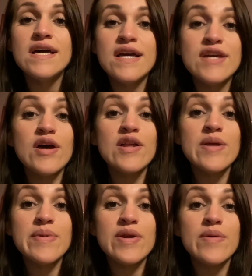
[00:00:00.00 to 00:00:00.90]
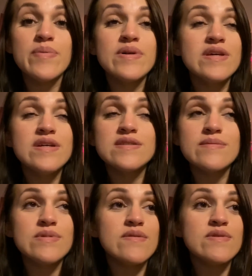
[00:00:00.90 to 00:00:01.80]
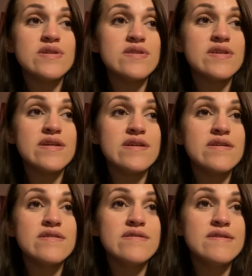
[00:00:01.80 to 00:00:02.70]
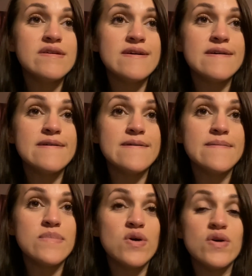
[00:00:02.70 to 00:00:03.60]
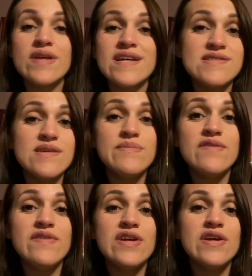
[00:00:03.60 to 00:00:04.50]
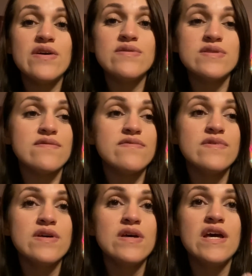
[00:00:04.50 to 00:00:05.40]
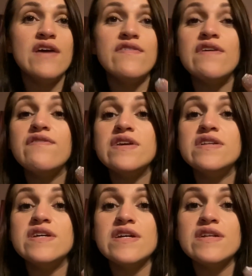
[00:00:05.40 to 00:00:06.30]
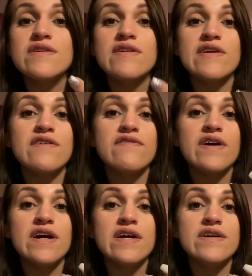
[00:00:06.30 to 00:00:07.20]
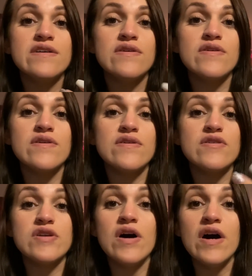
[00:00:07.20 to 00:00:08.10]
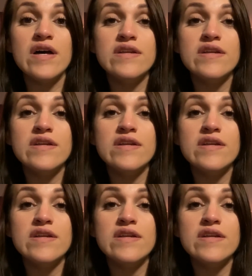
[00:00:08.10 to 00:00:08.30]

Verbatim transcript: y'all let me know please let me know what y'all think um, or like send me videos of if if he did clarify it or or not.